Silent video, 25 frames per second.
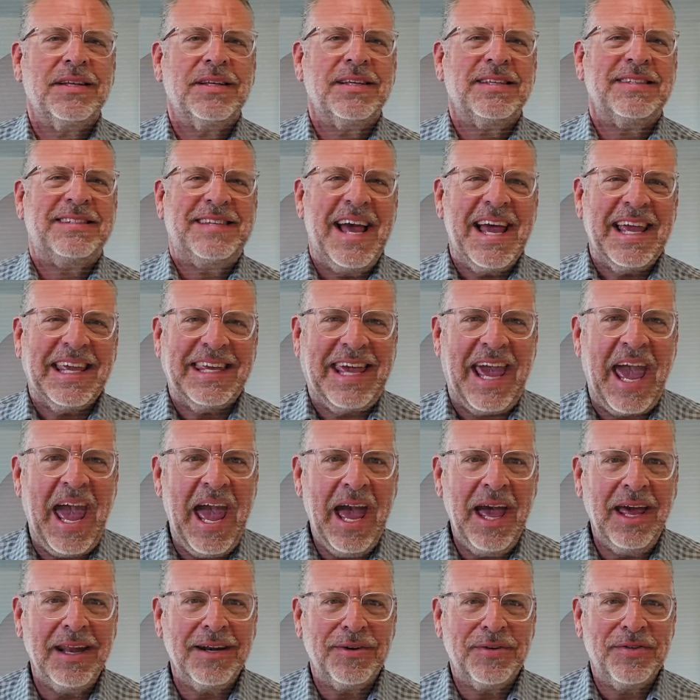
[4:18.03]
is that
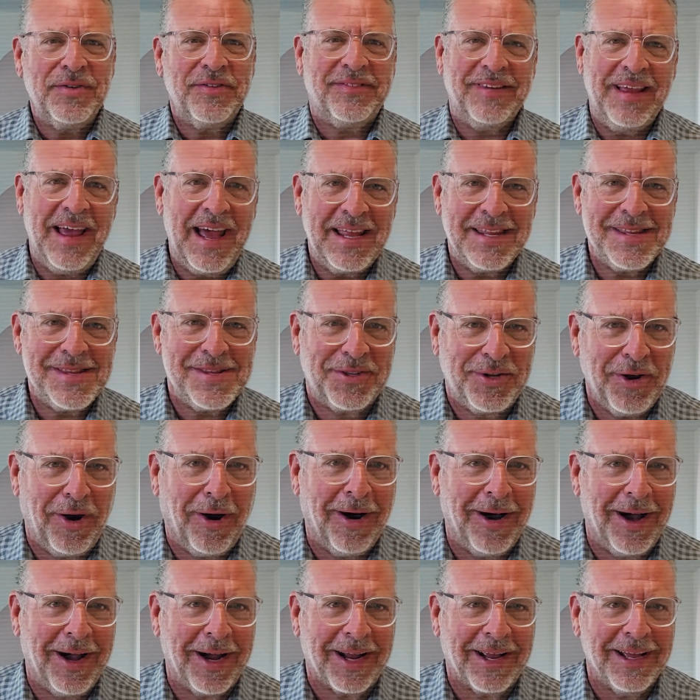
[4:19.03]
cat or is that
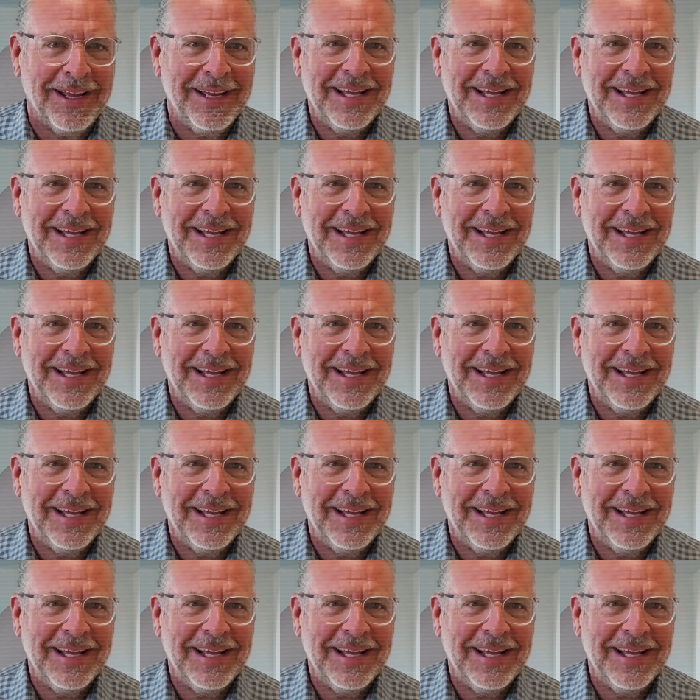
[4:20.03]
dog?